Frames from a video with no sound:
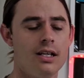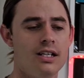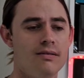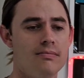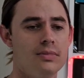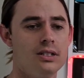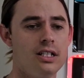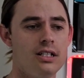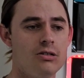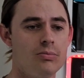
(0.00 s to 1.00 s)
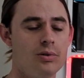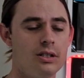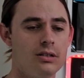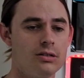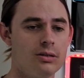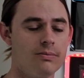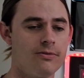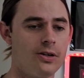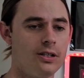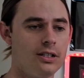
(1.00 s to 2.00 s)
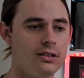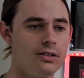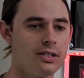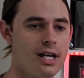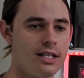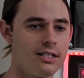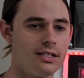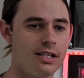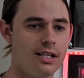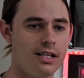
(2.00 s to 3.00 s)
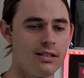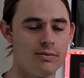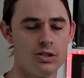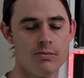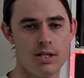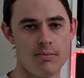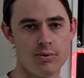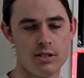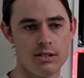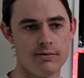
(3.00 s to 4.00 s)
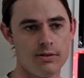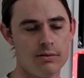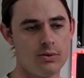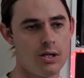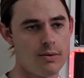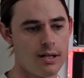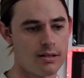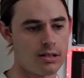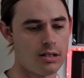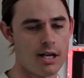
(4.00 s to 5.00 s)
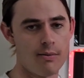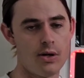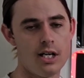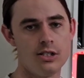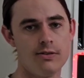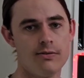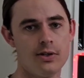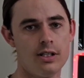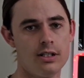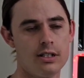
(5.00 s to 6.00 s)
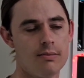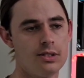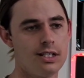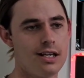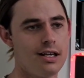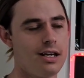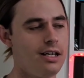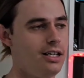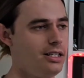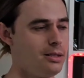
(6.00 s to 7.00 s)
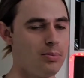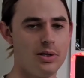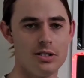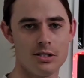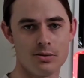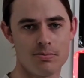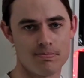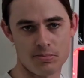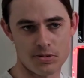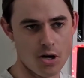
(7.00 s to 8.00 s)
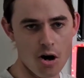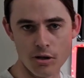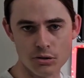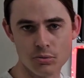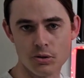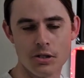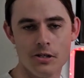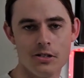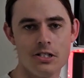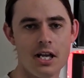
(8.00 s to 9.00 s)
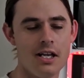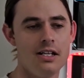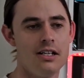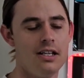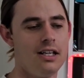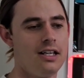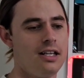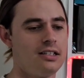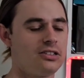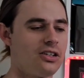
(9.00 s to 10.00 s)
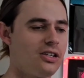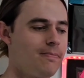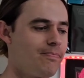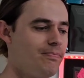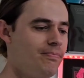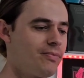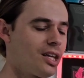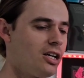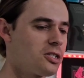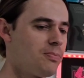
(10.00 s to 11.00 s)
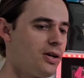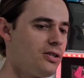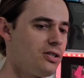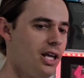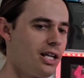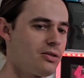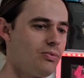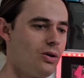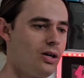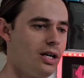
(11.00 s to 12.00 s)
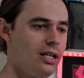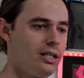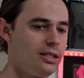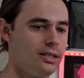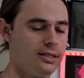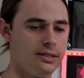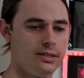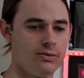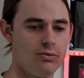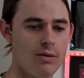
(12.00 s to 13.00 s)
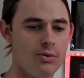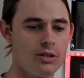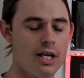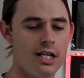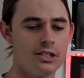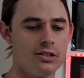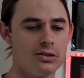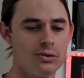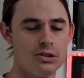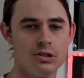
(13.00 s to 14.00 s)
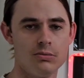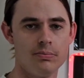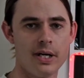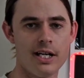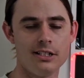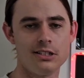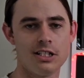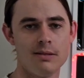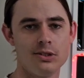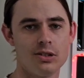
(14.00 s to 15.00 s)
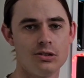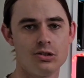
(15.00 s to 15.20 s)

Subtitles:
Millennial Print Group finally got that, which had been printing for a while, that collaboration finally come together. The printers' dials were turned to 10. So I suppose that's why Rebel Clash and Sword and Shield base seem so